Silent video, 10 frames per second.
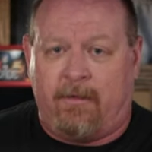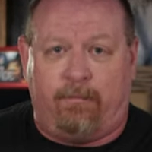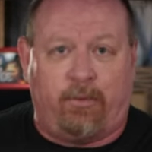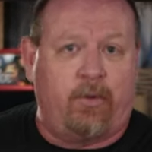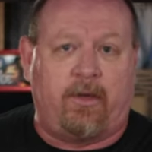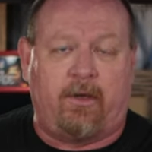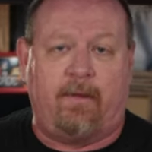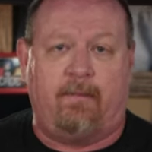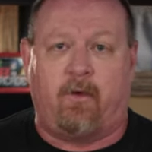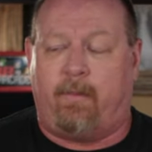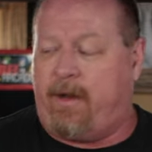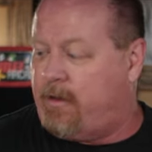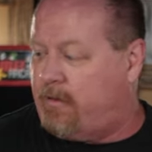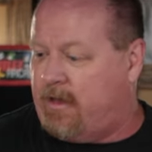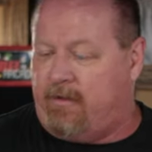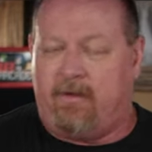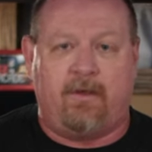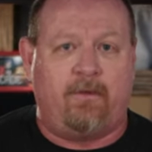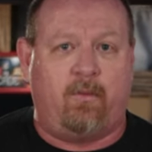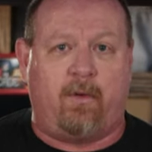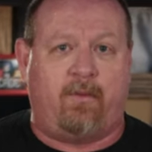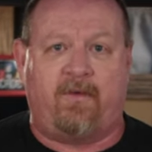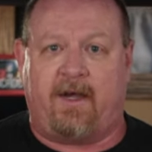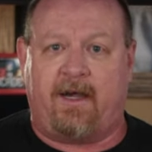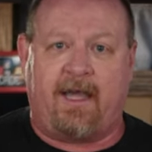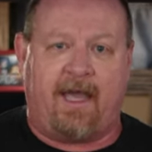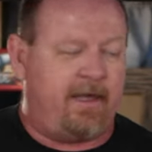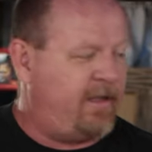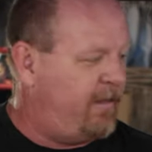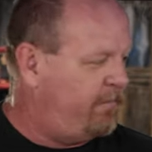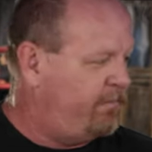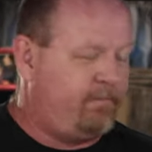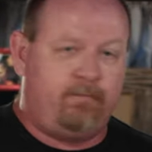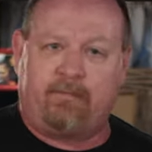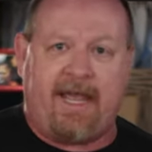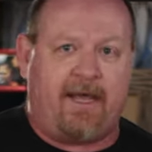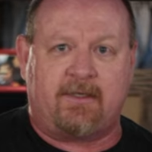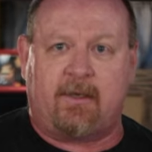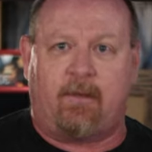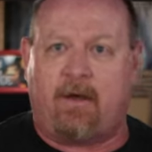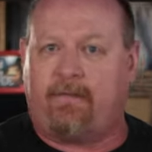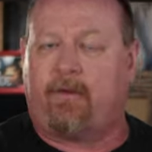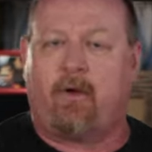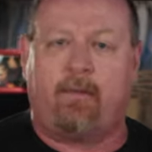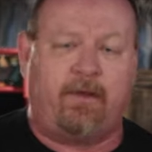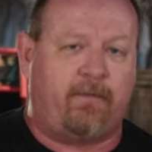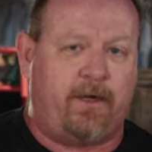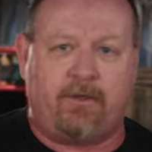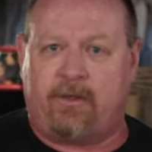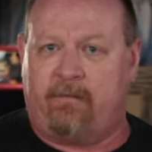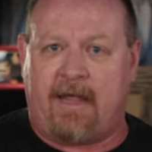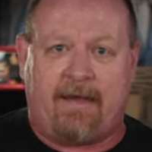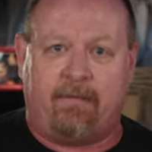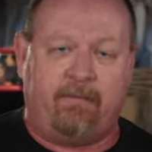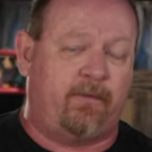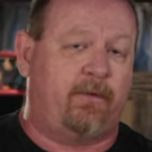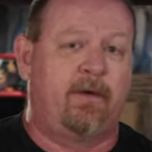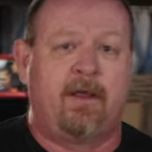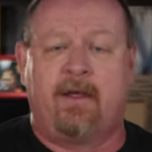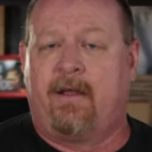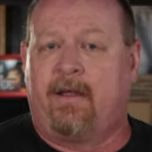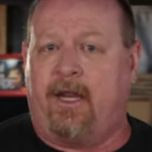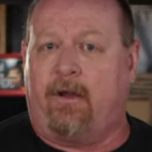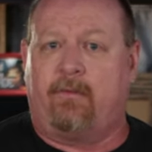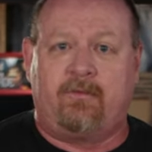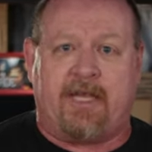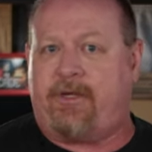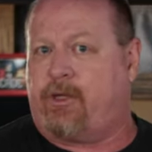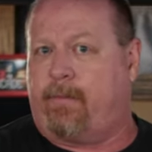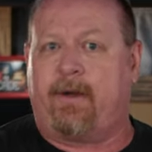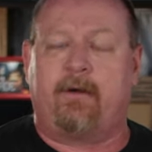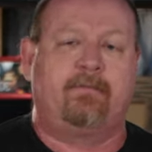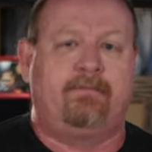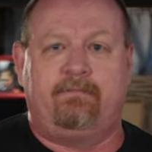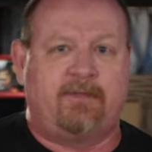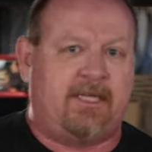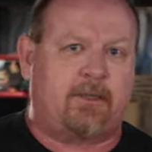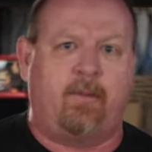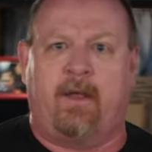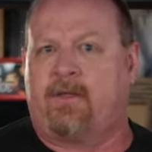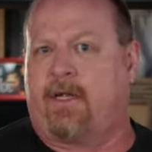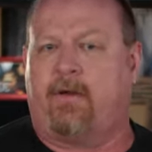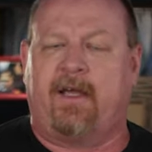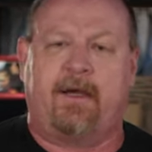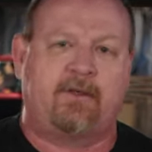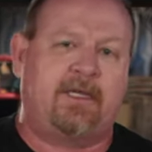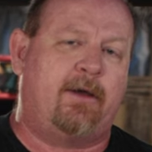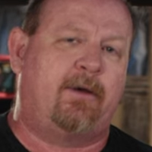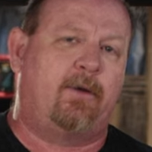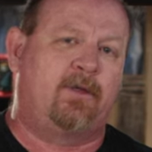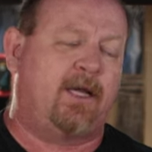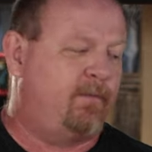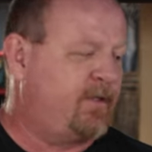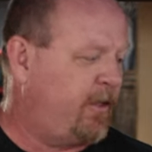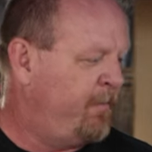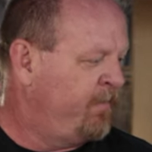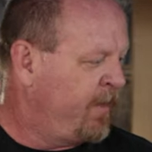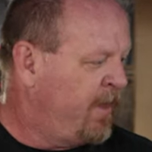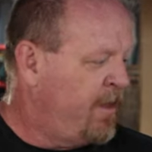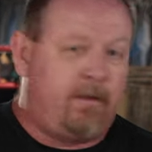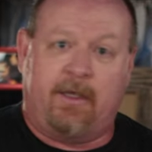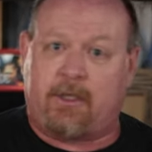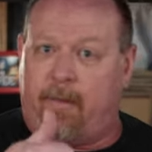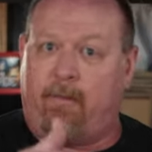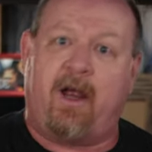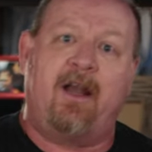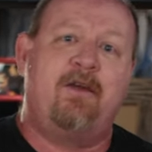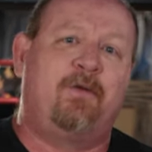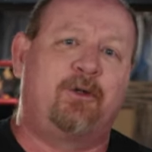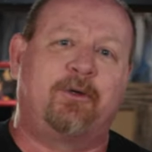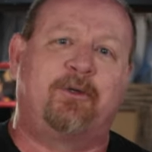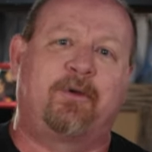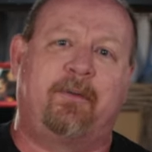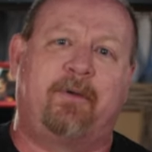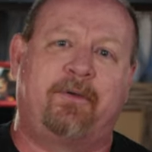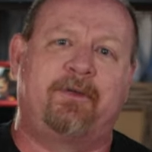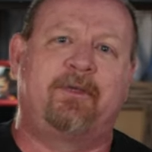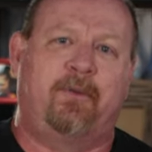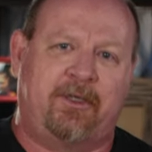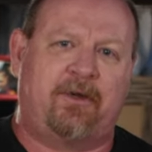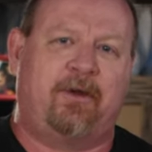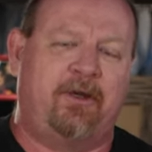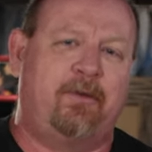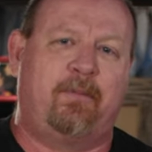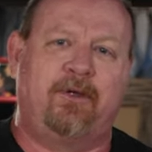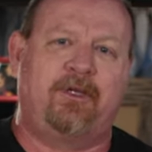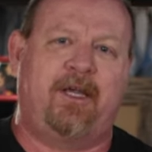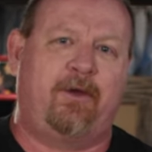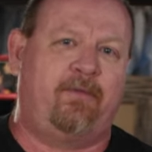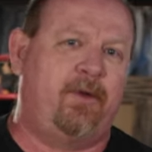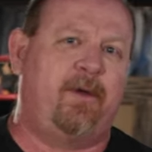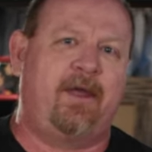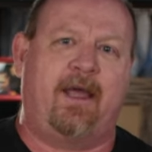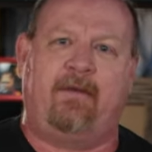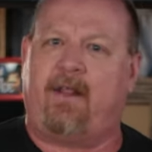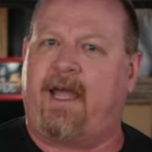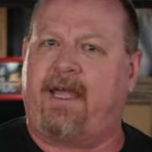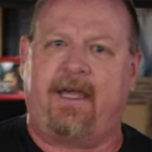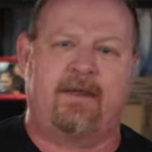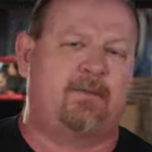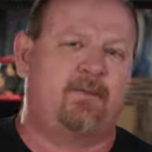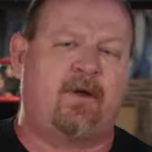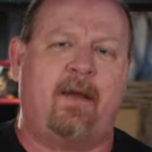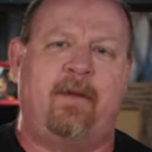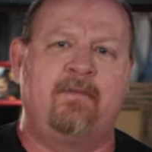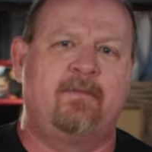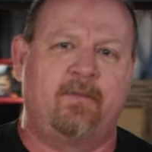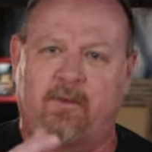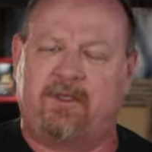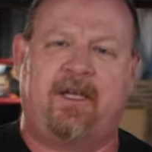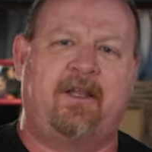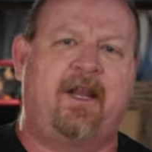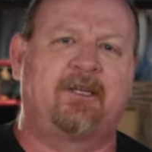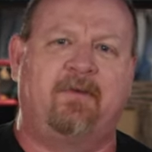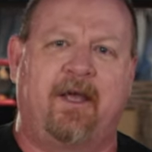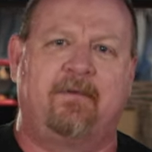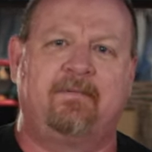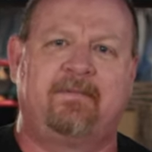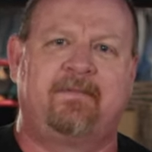brew a little bit more beer than what will fit in a keg, and then can some off and throw them in the fridge and have them for, you know, taste your beer six months, a year later, see how it holds up. So. This has been Brian for Short Circuited Brewers. We certainly do appreciate your viewing and liking and subscribing. We'll see you on the next video.